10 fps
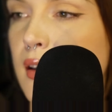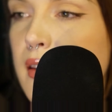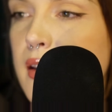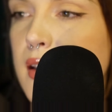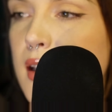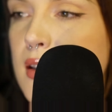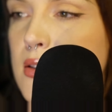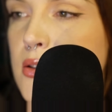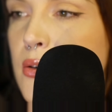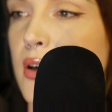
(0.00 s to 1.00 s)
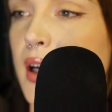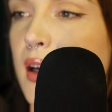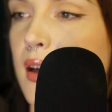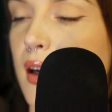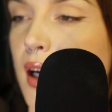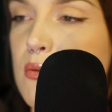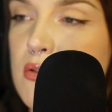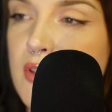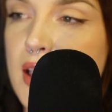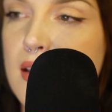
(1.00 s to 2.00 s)
The next story I will
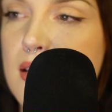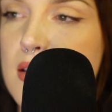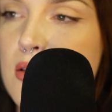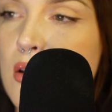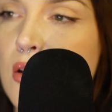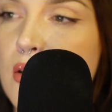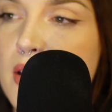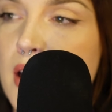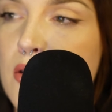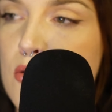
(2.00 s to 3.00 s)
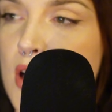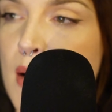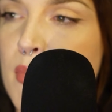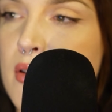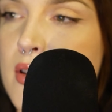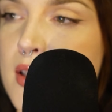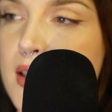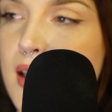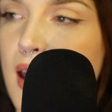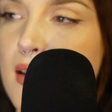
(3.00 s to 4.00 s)
read is called A Trapper's
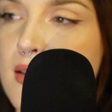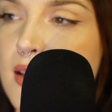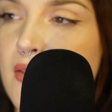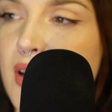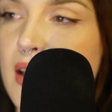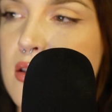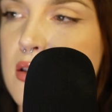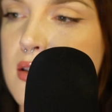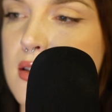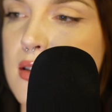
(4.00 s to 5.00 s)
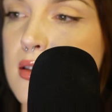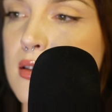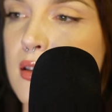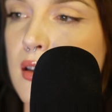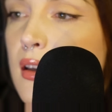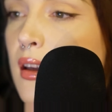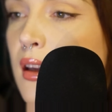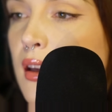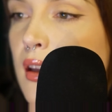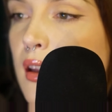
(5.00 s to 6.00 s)
Gas Vengeance.
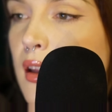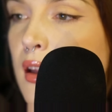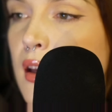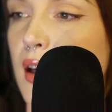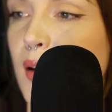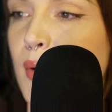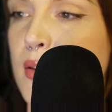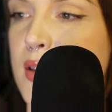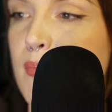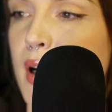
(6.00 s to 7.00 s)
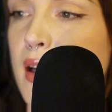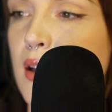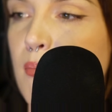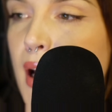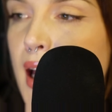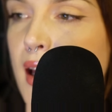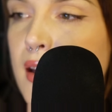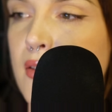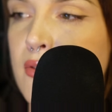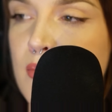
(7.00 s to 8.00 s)
About a mile
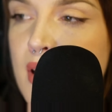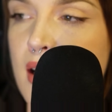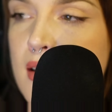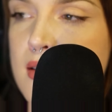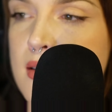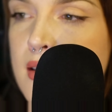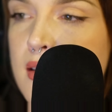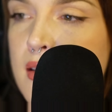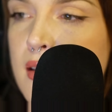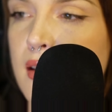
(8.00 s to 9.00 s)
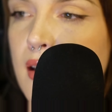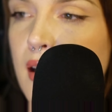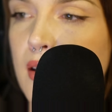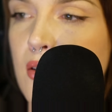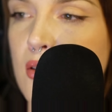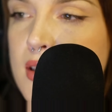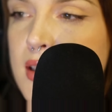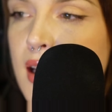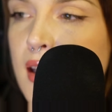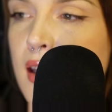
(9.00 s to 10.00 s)
back from the Hudson at
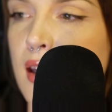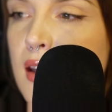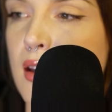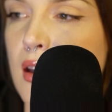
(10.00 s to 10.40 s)
Coxsackie